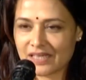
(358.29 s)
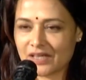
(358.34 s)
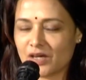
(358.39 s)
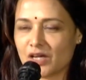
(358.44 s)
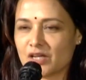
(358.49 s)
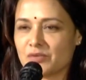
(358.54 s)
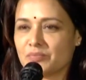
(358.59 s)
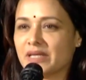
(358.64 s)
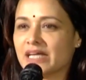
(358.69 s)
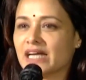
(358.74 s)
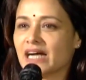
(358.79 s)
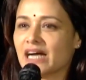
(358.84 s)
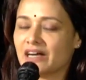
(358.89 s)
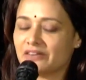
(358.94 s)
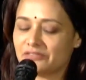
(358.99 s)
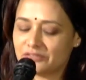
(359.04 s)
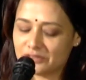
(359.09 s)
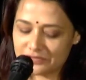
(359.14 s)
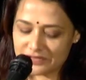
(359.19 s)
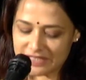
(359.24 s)
On
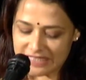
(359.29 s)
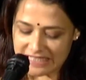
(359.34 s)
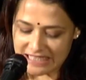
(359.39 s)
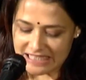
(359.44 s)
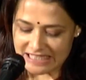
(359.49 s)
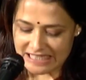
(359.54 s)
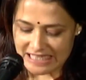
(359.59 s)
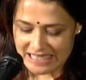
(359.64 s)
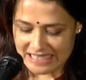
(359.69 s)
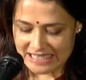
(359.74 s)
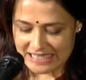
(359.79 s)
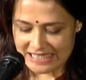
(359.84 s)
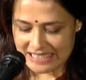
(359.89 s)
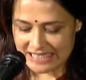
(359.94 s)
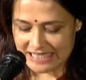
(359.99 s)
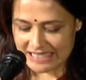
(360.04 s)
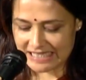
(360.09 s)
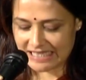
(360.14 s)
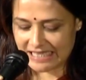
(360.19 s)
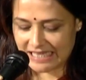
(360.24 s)
behalf of
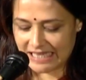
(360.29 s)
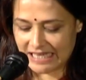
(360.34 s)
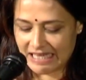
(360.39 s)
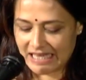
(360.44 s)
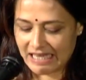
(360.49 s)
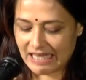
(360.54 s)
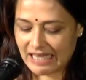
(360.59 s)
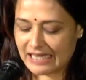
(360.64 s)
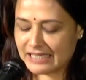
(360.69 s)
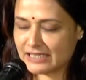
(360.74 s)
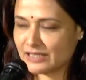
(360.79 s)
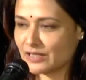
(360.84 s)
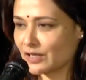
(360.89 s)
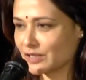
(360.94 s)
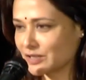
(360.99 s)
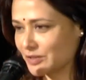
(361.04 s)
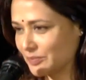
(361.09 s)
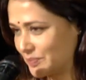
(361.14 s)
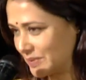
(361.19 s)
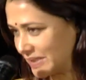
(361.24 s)
Teach8 and
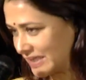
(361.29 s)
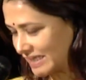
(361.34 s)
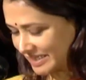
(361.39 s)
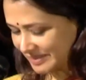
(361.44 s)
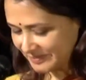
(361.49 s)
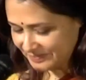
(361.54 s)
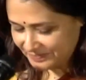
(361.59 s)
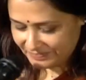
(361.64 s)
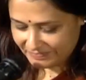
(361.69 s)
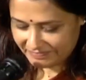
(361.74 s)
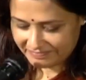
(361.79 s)
Dr. Pia,